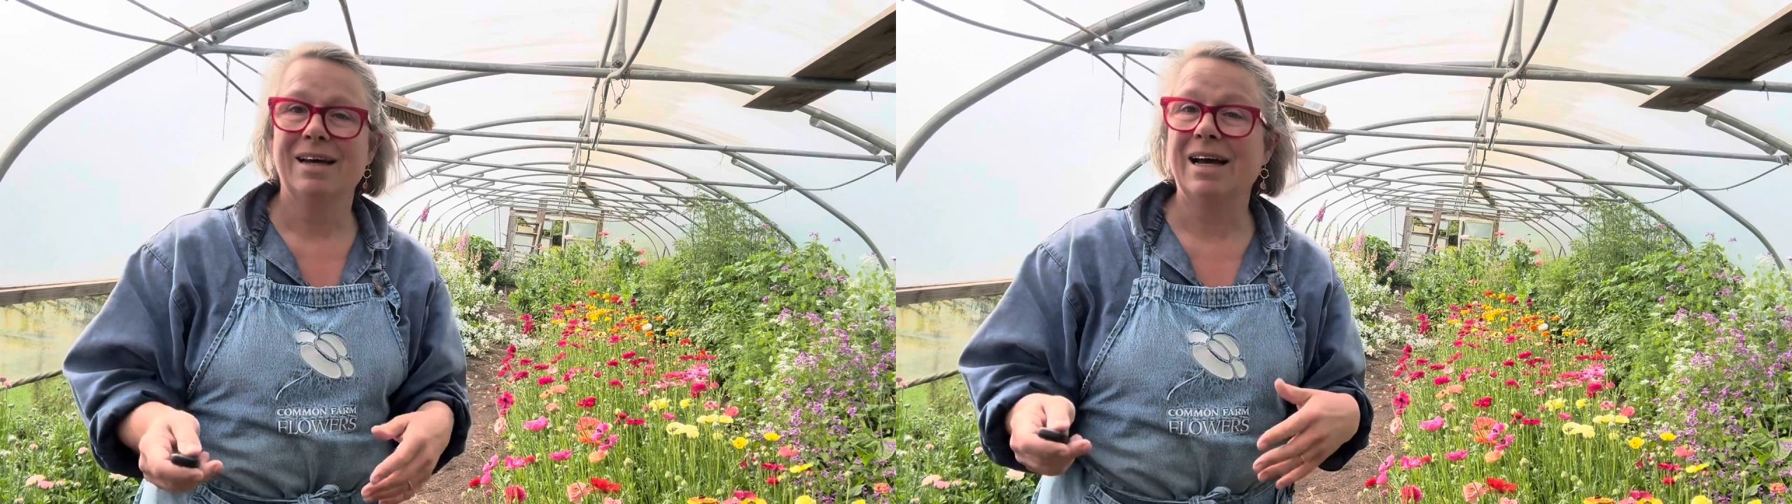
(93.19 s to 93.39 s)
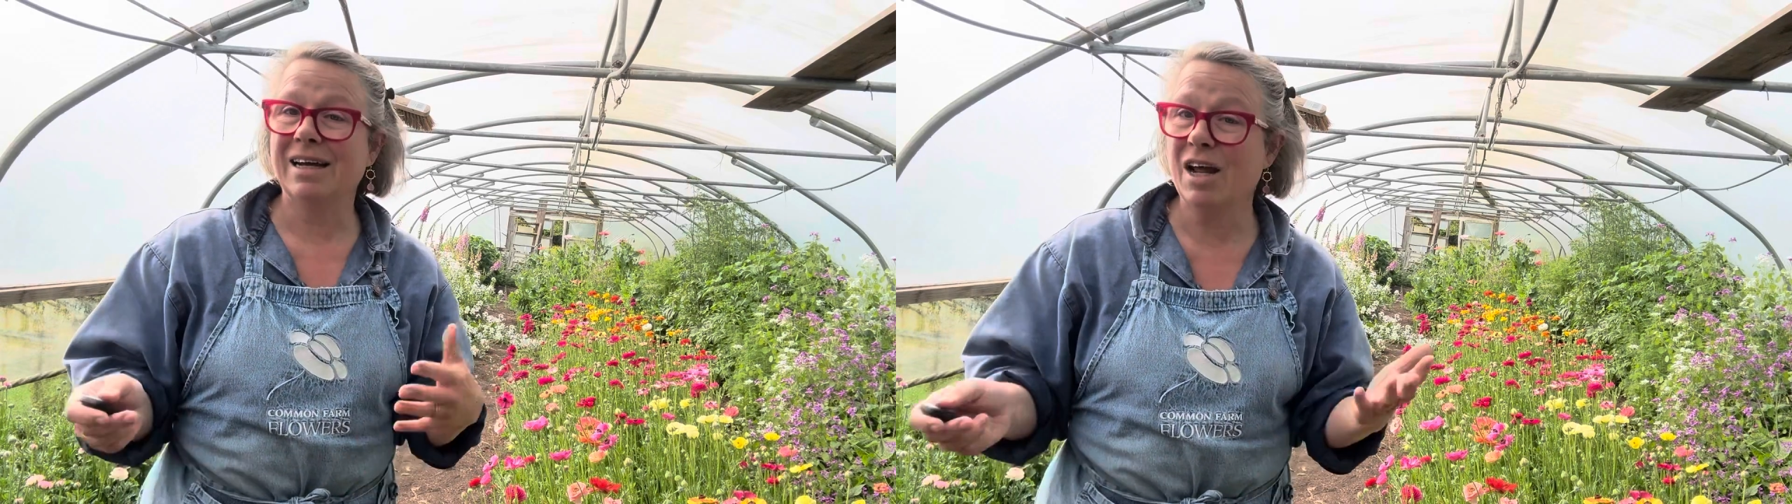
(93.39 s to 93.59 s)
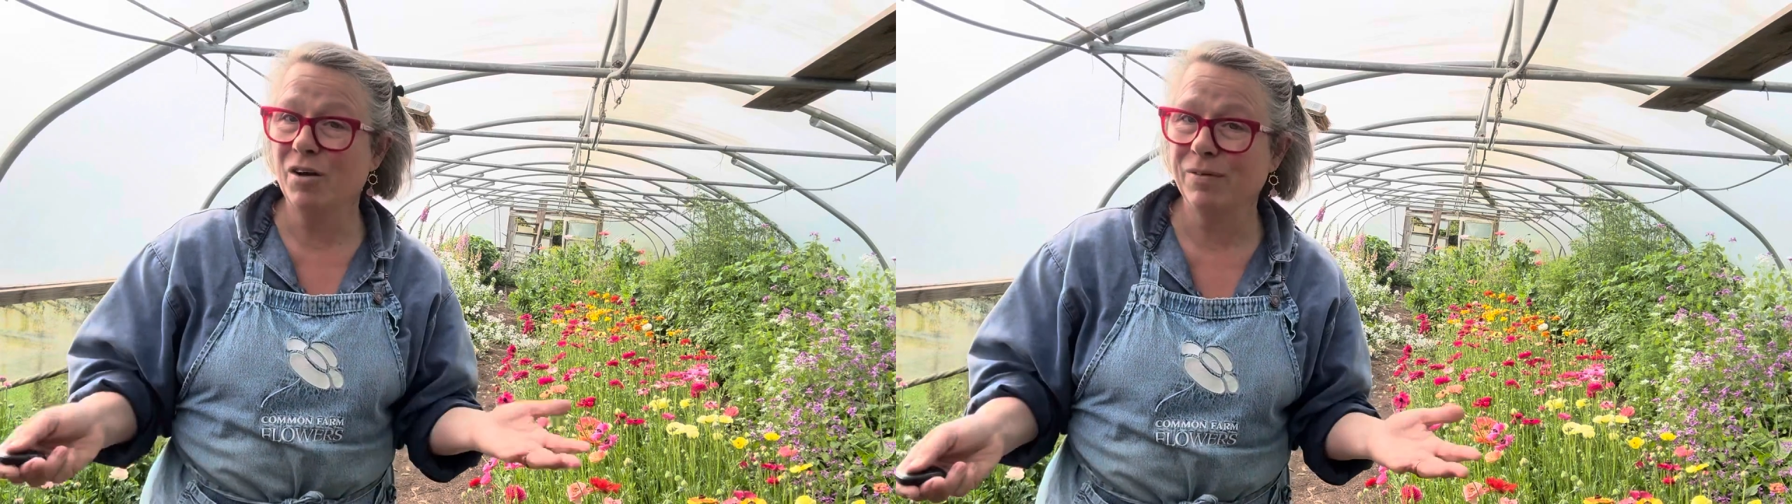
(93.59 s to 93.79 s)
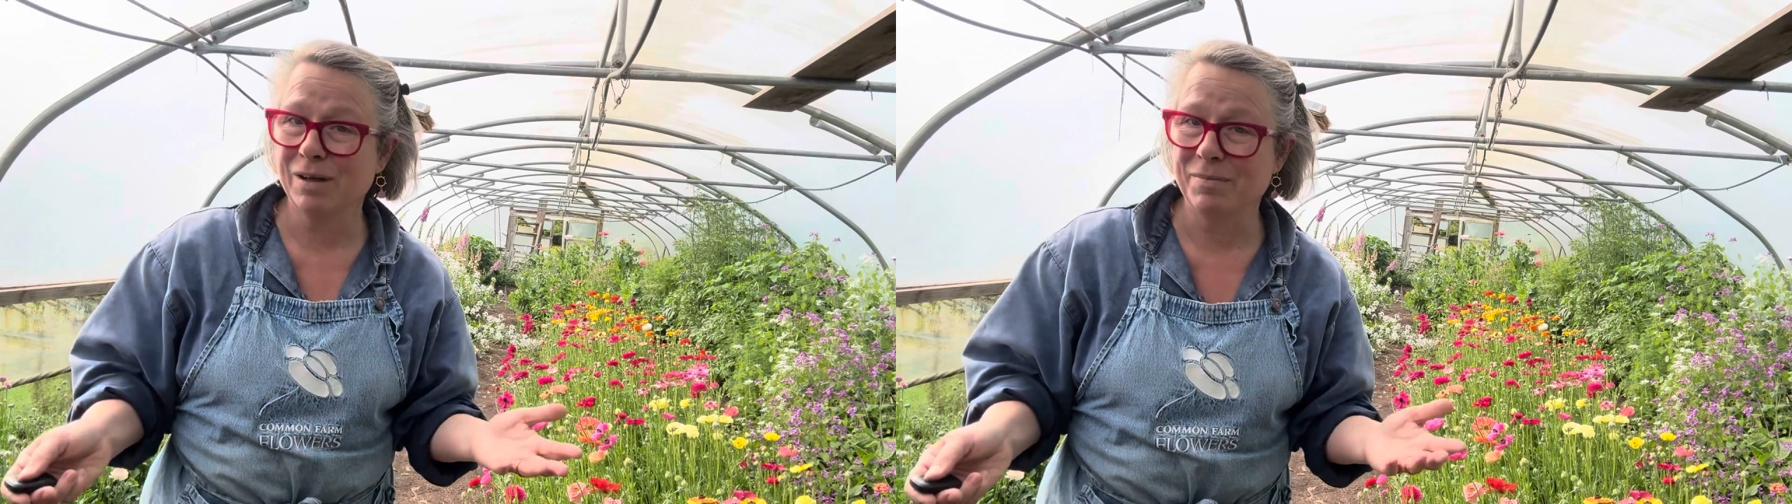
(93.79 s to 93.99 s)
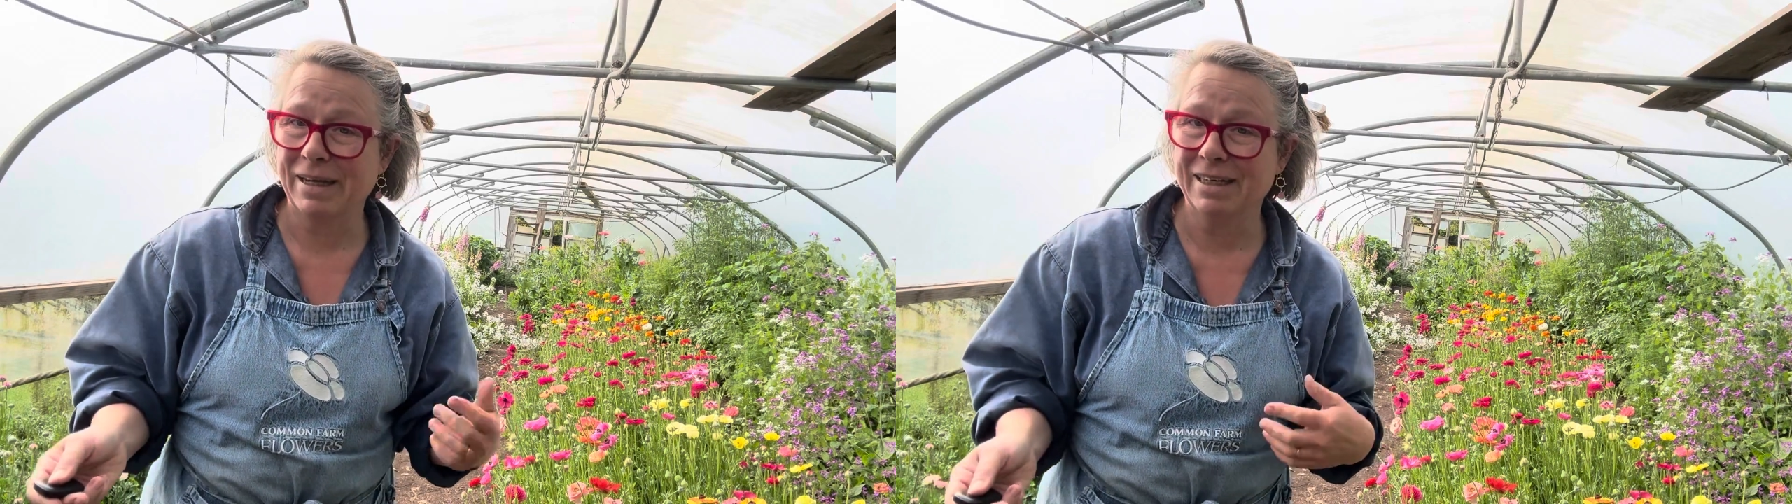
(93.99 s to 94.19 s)
and hopefully
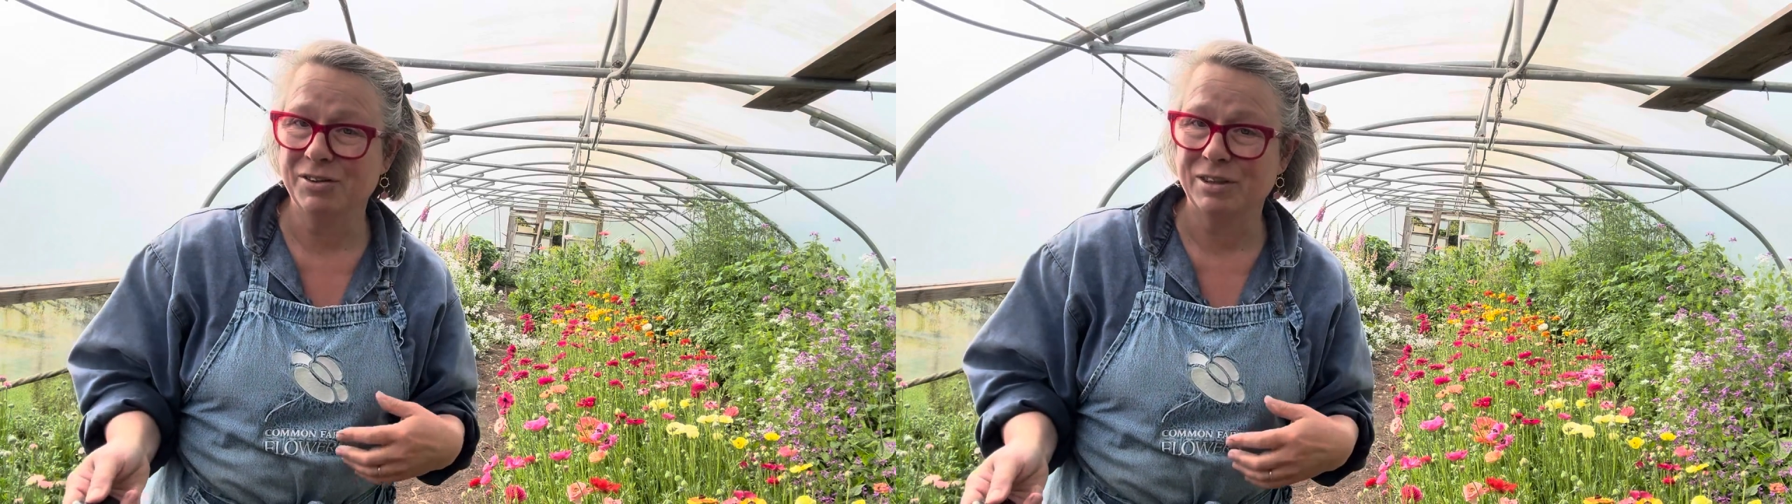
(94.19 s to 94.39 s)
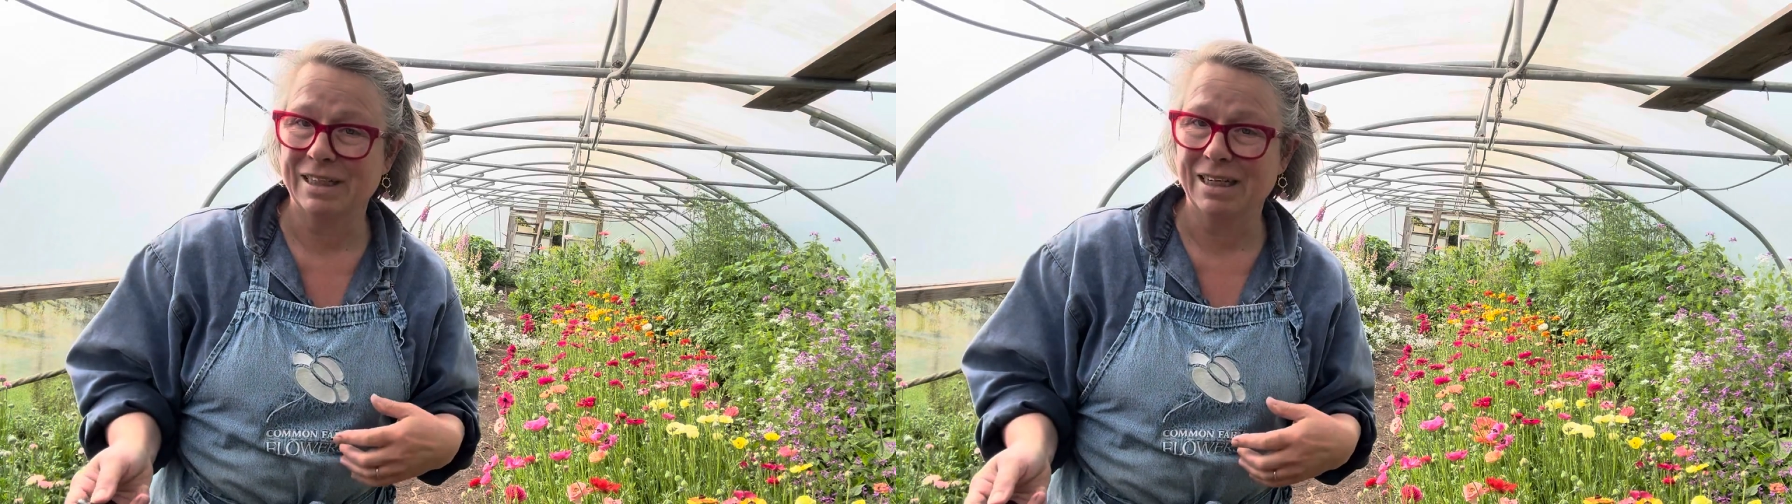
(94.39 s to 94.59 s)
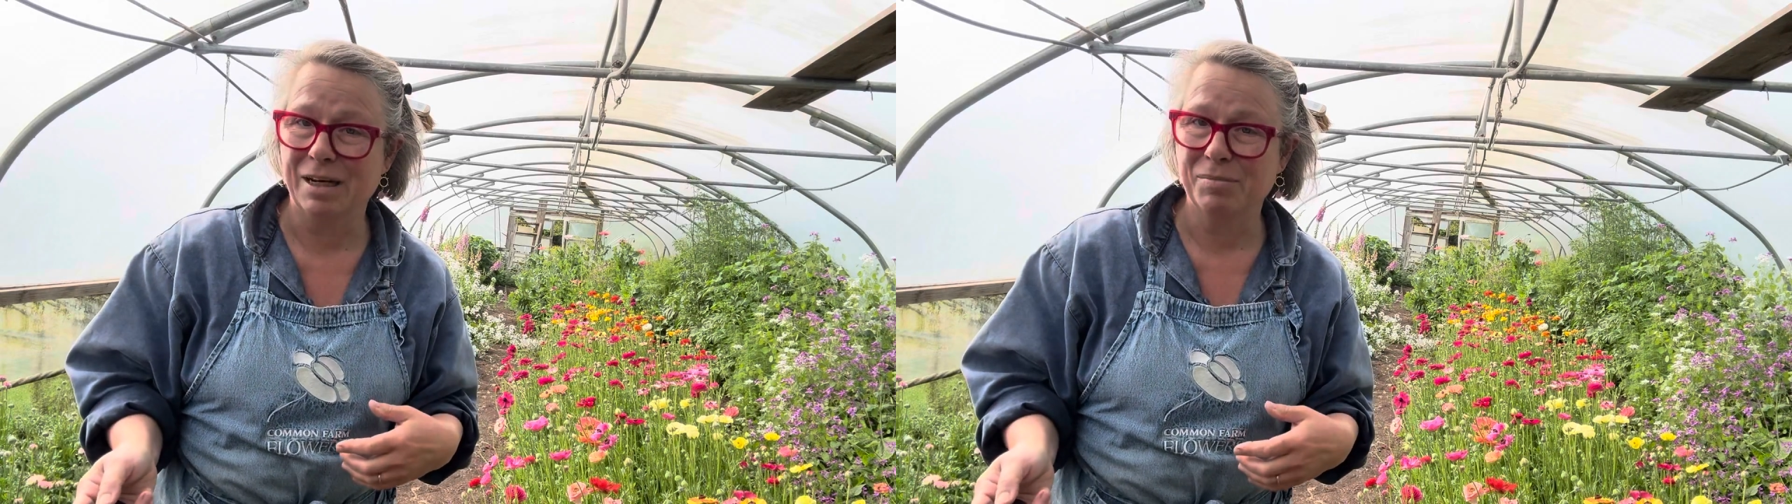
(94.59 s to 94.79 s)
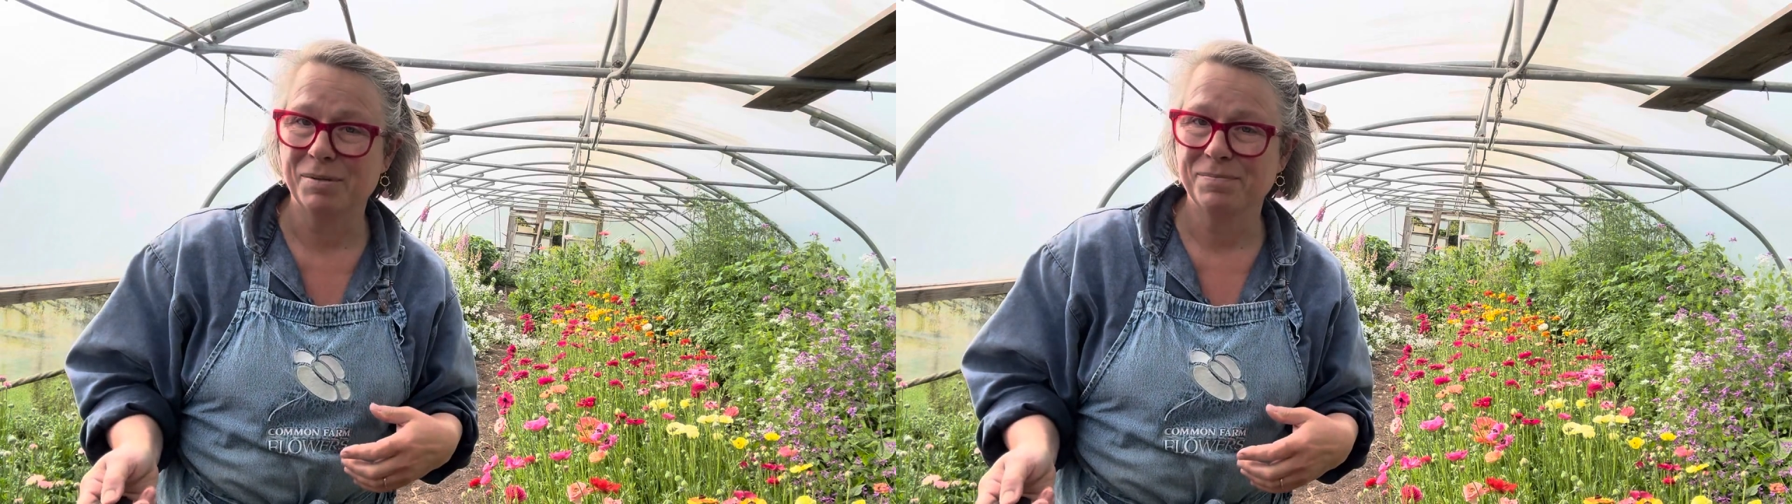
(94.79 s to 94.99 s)
it'll make an interesting clip.